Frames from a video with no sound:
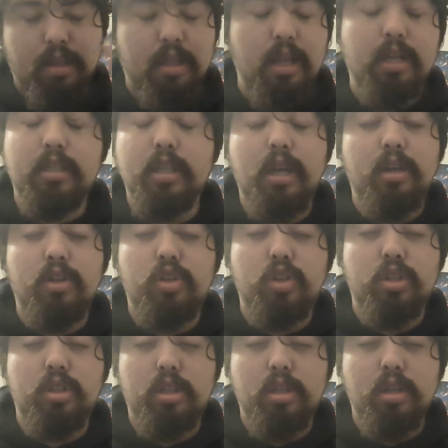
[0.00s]
And that's not
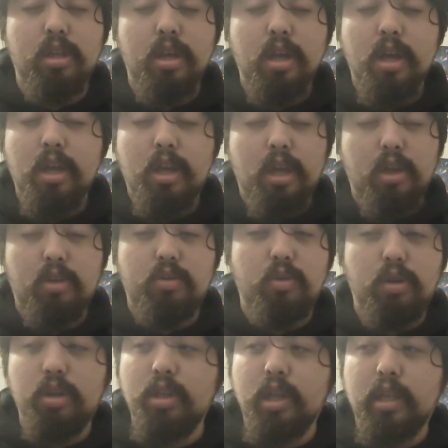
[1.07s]
just
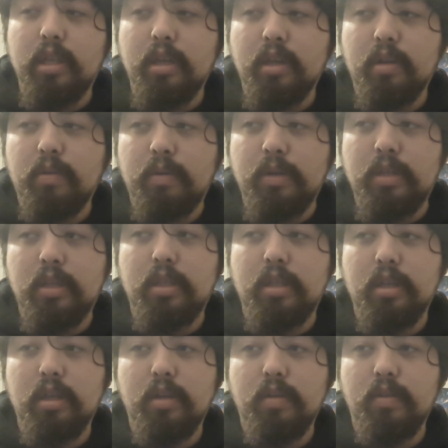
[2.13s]
including like the
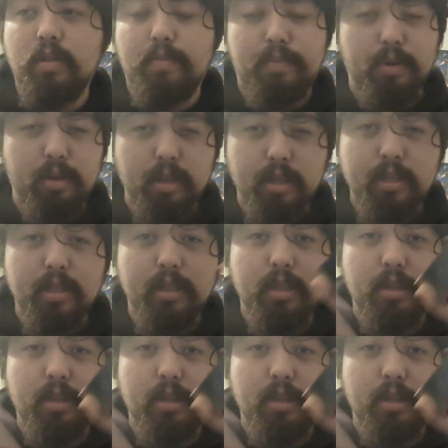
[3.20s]
booklets and